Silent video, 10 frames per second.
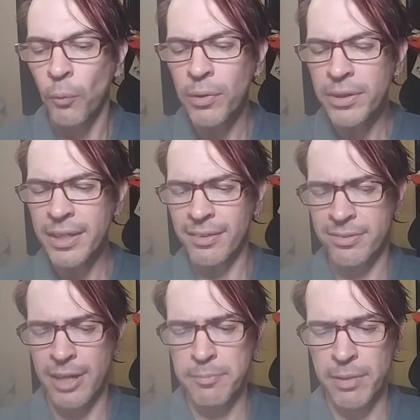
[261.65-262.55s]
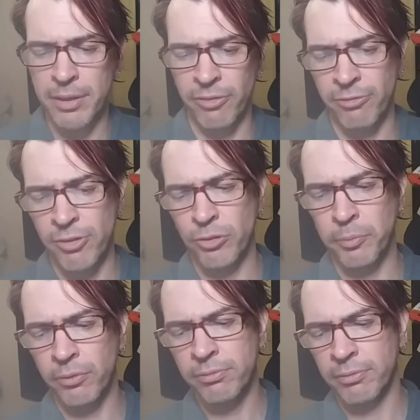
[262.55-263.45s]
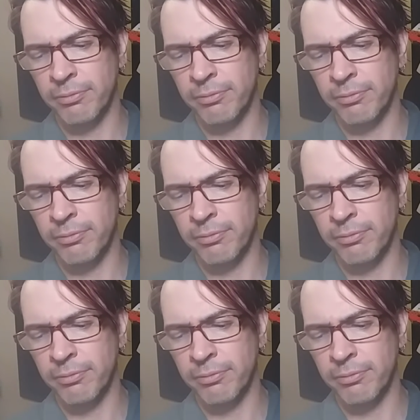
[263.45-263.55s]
When the excitement of the visible,